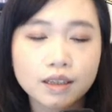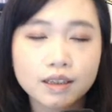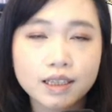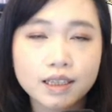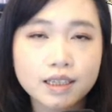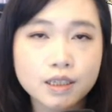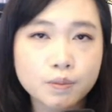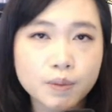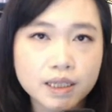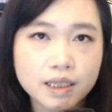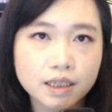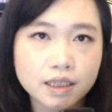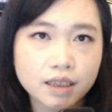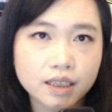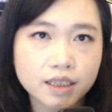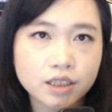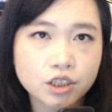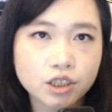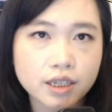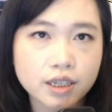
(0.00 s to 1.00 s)
This is
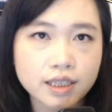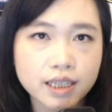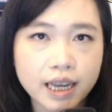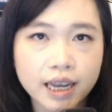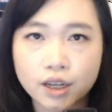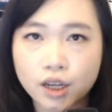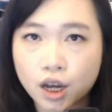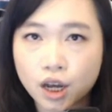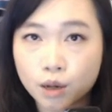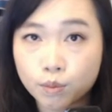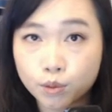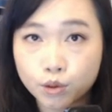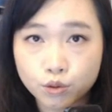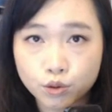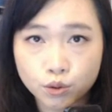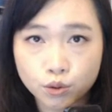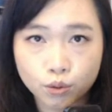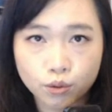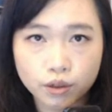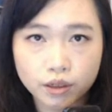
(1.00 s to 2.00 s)
basically just a combo
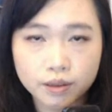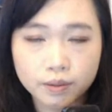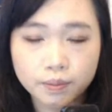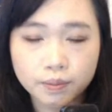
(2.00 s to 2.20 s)
sword.